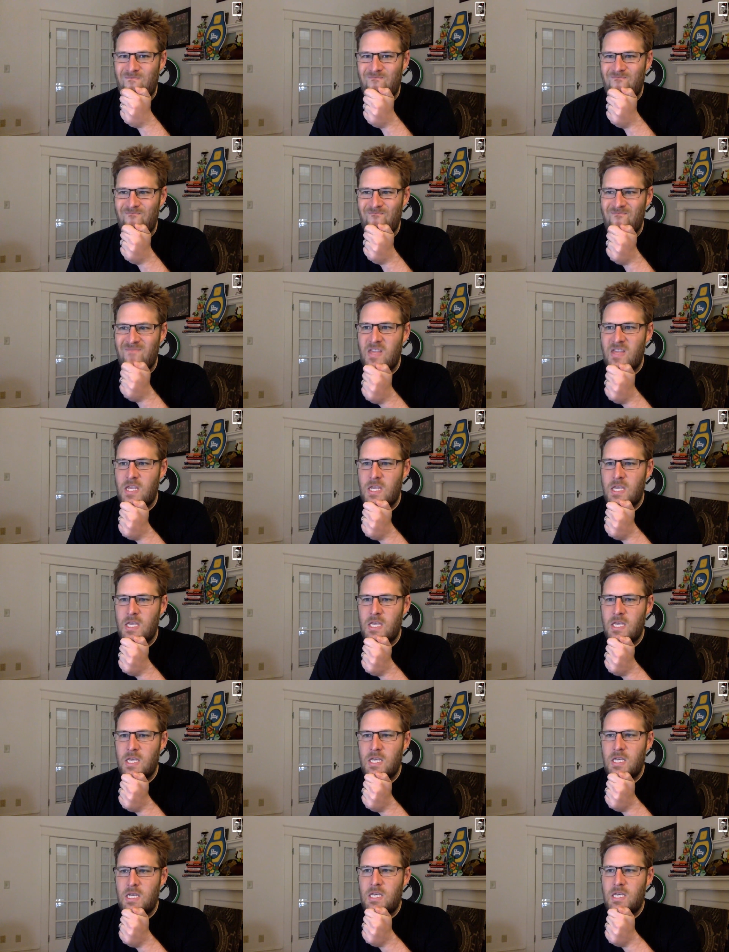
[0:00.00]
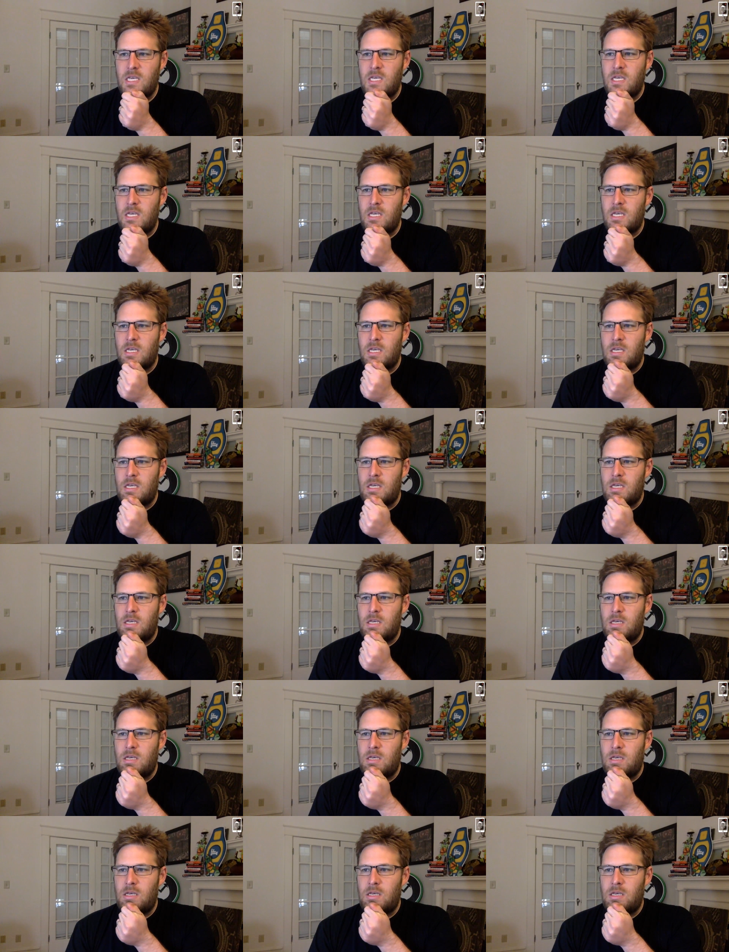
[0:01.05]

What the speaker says: [no speech]